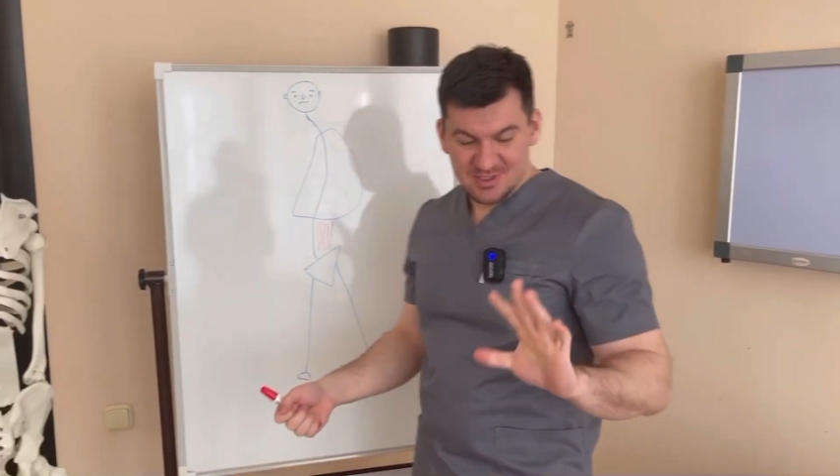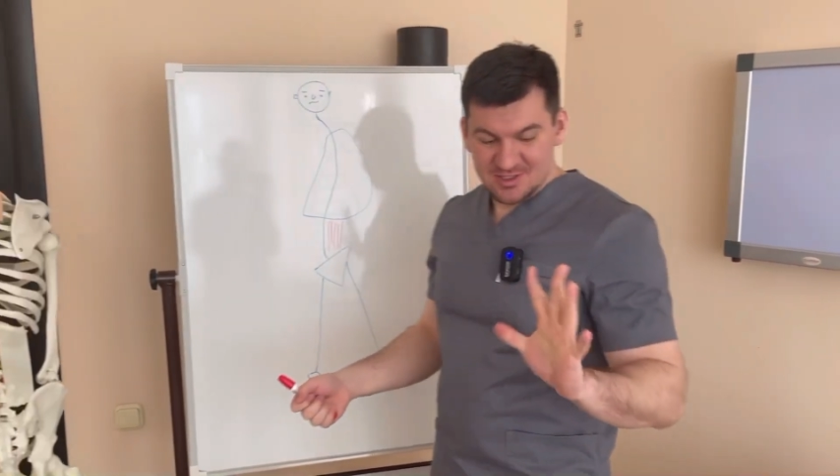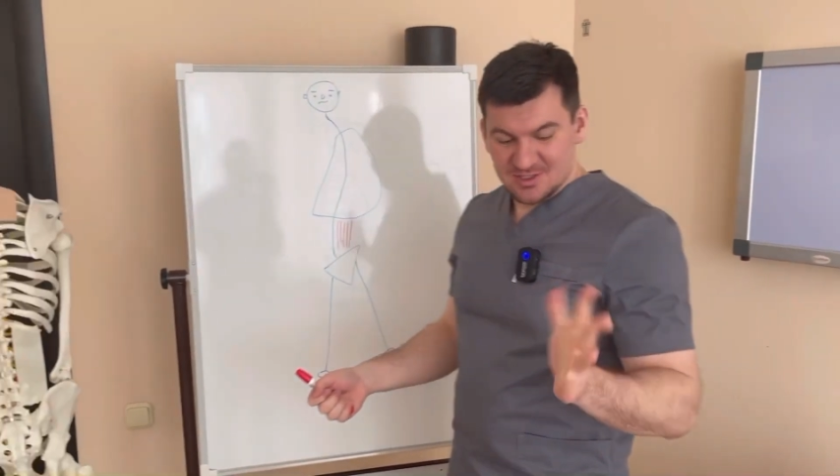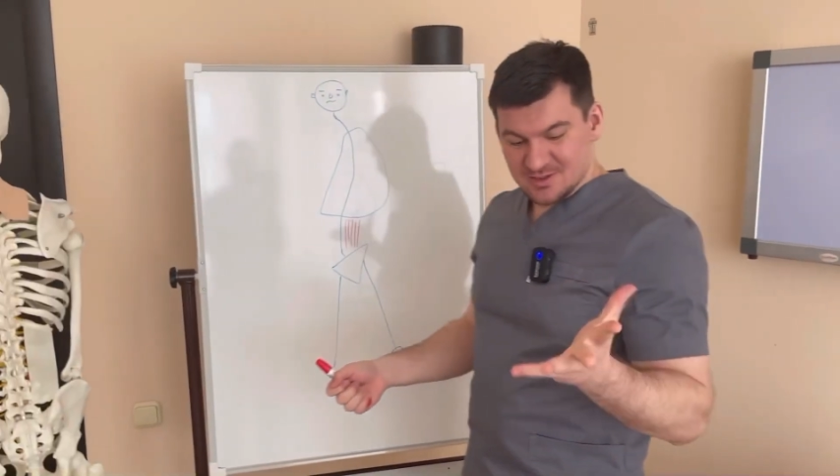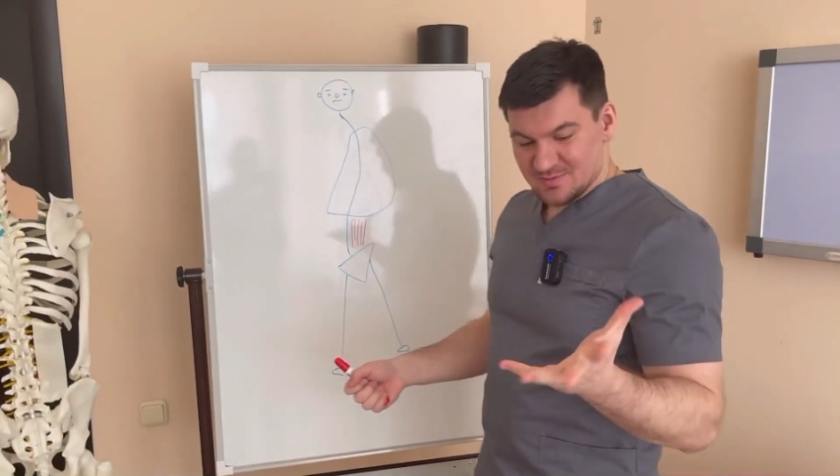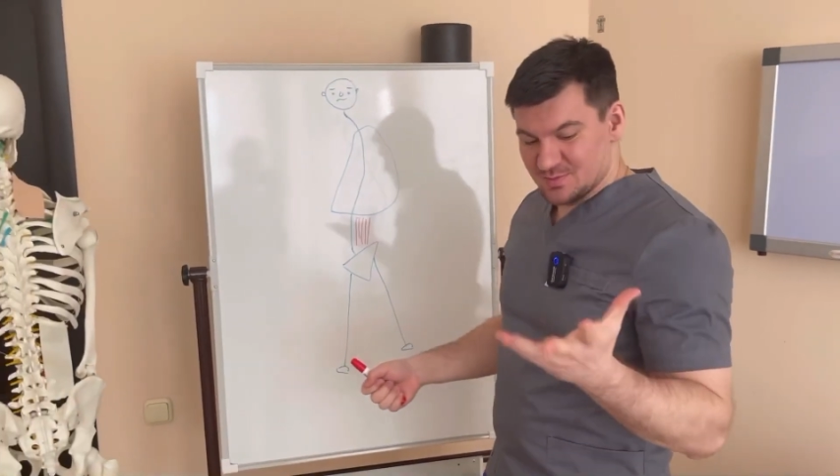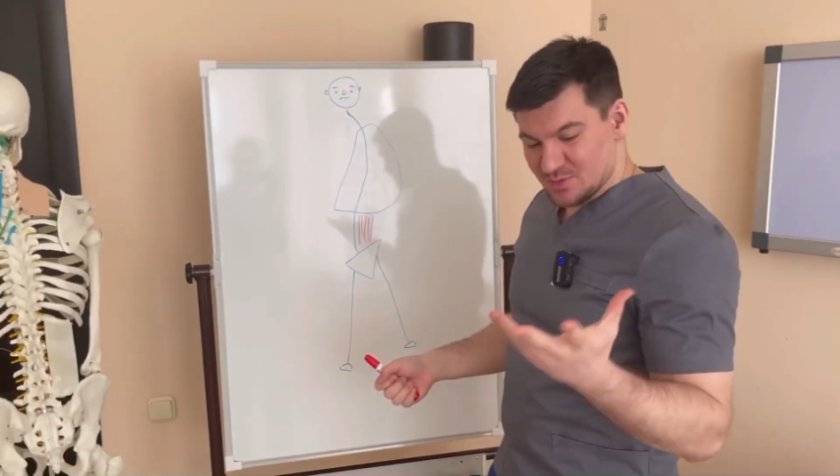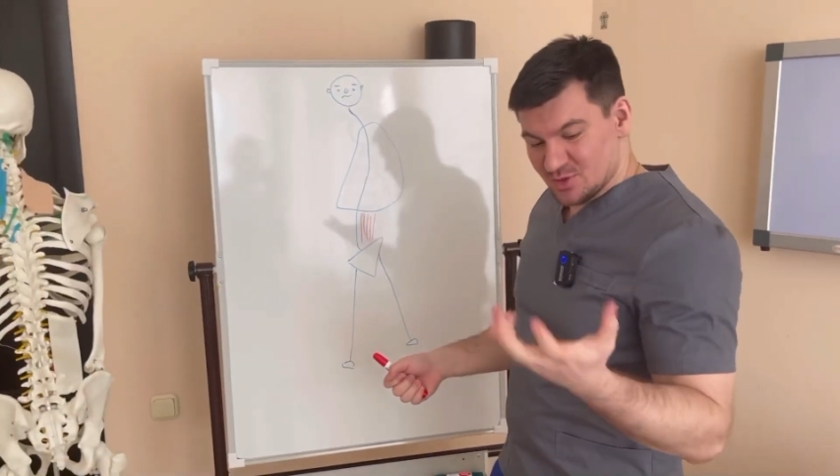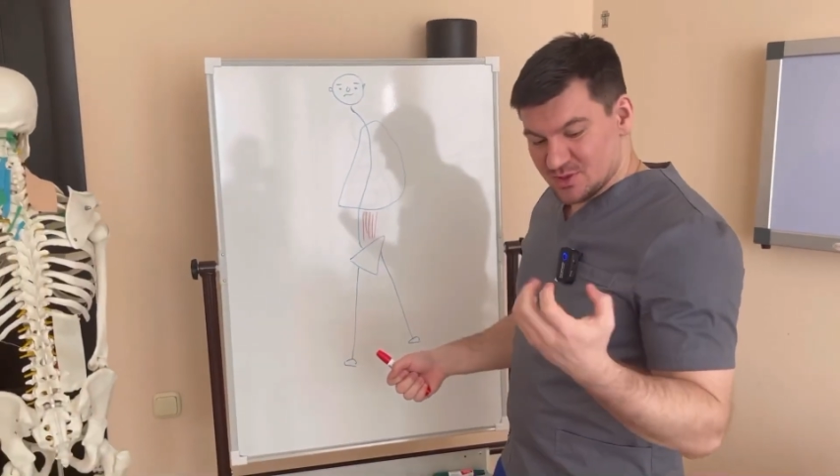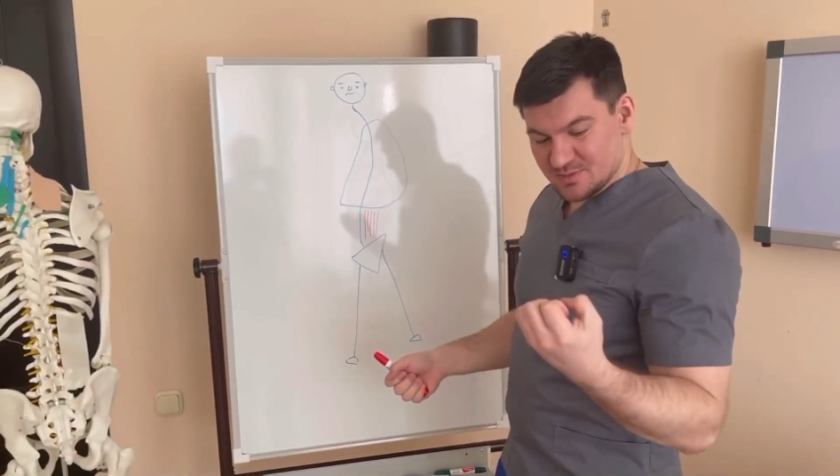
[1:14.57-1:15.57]
as
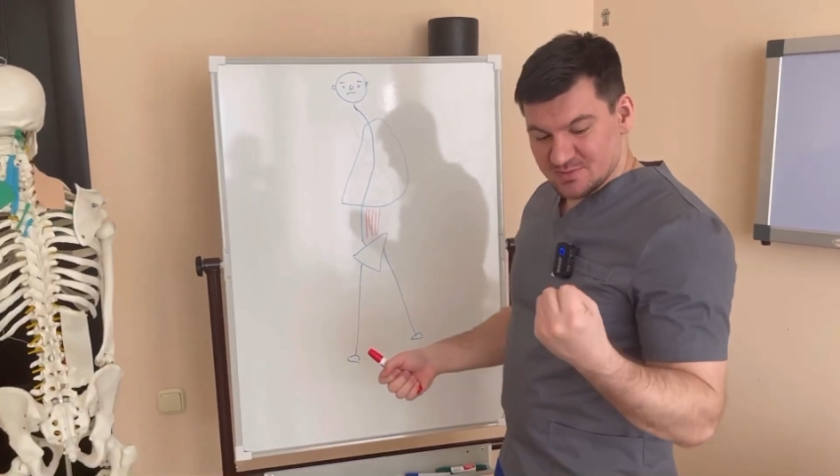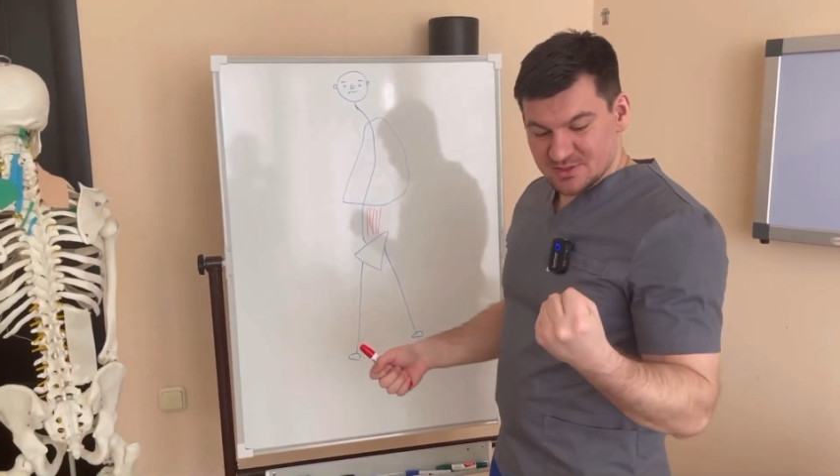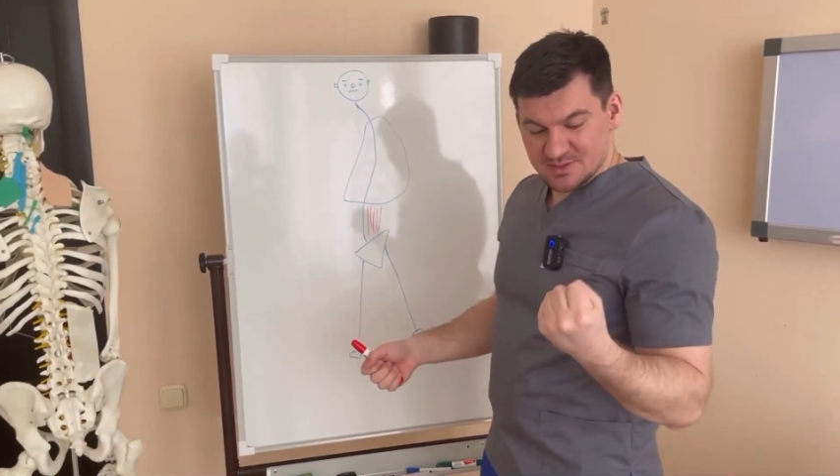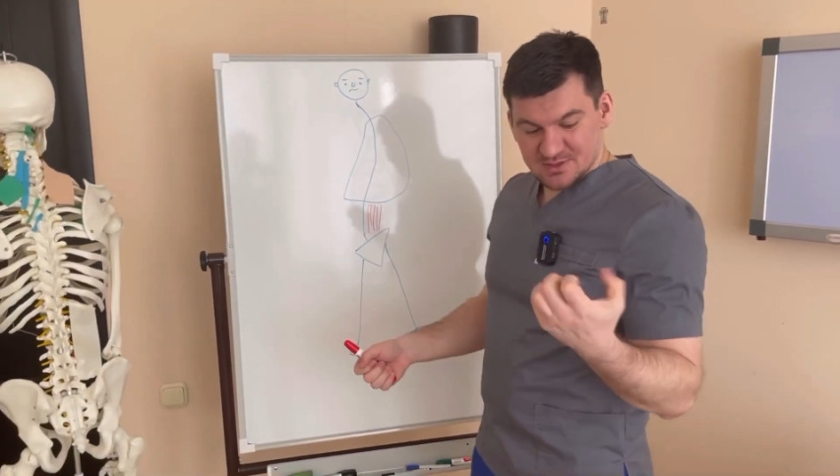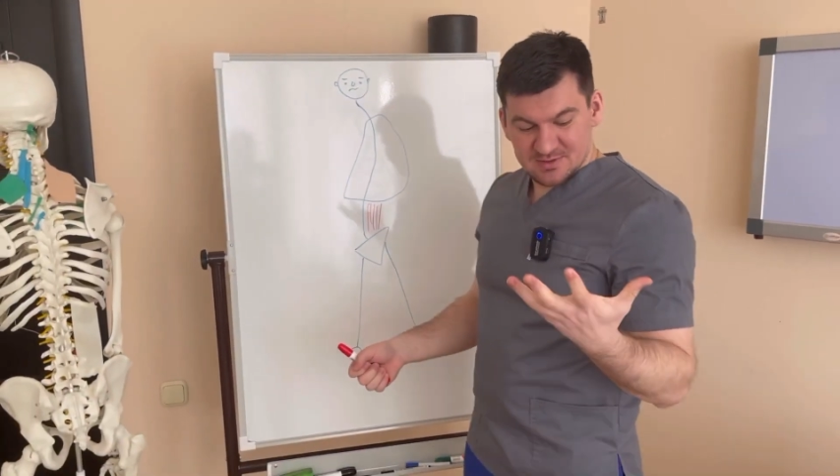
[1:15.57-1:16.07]
well. It